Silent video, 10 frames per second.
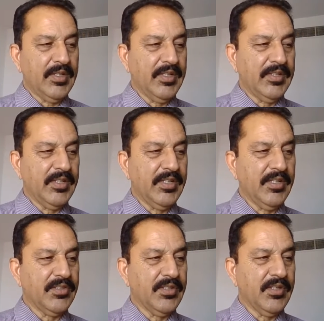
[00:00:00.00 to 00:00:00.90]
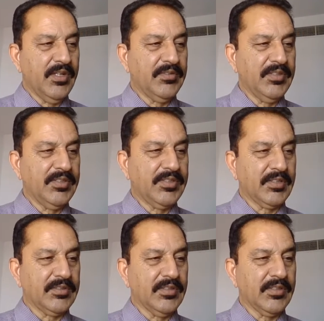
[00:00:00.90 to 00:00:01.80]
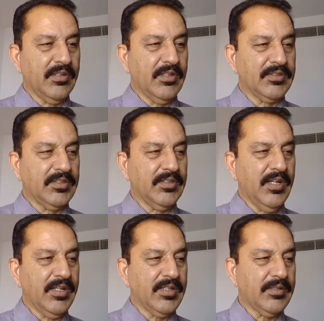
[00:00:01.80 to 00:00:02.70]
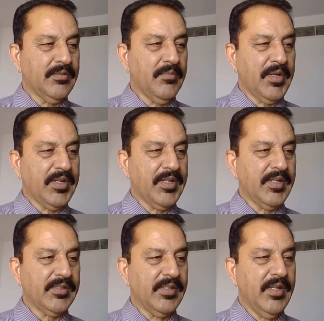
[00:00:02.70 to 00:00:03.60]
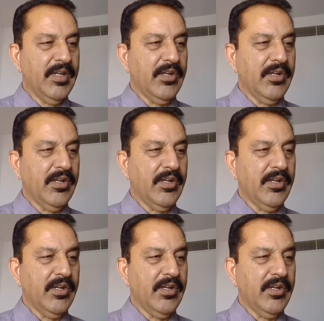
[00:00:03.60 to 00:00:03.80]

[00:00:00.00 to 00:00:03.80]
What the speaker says: The degradation of this structure causes higher maintenance